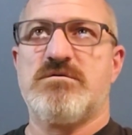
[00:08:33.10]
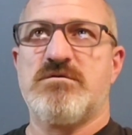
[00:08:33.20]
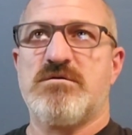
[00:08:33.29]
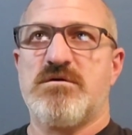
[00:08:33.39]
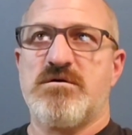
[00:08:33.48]

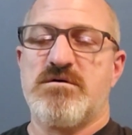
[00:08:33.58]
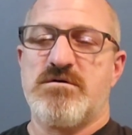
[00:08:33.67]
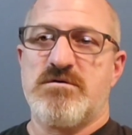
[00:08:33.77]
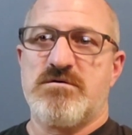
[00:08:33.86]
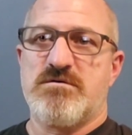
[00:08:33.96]

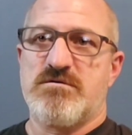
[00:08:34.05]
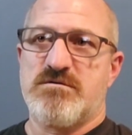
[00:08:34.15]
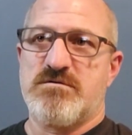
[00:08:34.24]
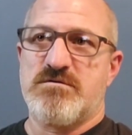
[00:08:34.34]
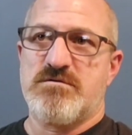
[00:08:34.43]

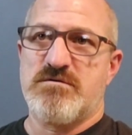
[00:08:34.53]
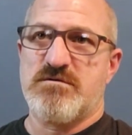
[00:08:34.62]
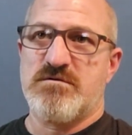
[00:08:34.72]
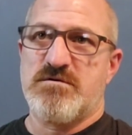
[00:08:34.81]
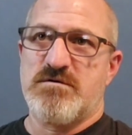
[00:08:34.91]

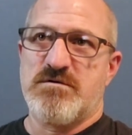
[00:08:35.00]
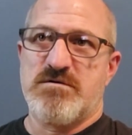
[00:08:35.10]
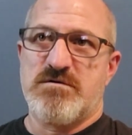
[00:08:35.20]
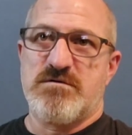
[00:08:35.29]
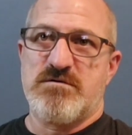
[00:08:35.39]

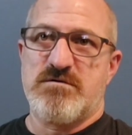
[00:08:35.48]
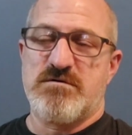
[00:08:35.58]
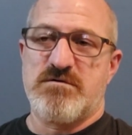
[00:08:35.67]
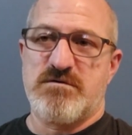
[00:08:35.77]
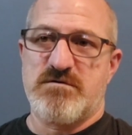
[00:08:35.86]

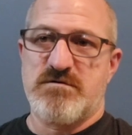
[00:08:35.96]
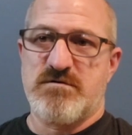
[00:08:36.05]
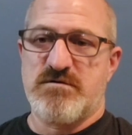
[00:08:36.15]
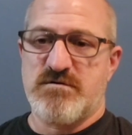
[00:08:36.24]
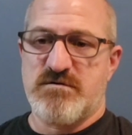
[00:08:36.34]

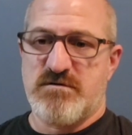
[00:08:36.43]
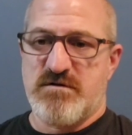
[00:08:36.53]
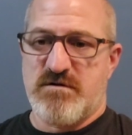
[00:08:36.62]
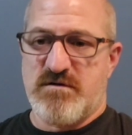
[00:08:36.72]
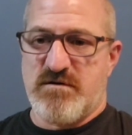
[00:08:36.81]

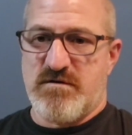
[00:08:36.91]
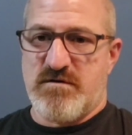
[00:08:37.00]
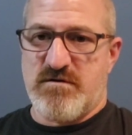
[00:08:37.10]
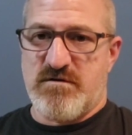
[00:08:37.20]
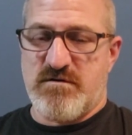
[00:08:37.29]

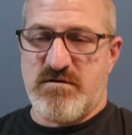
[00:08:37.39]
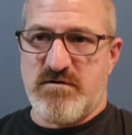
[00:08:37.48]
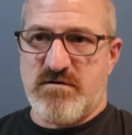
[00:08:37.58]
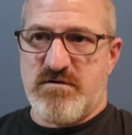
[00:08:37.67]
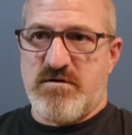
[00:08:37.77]

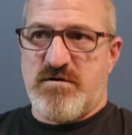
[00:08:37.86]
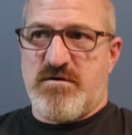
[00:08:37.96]
Nothing is said.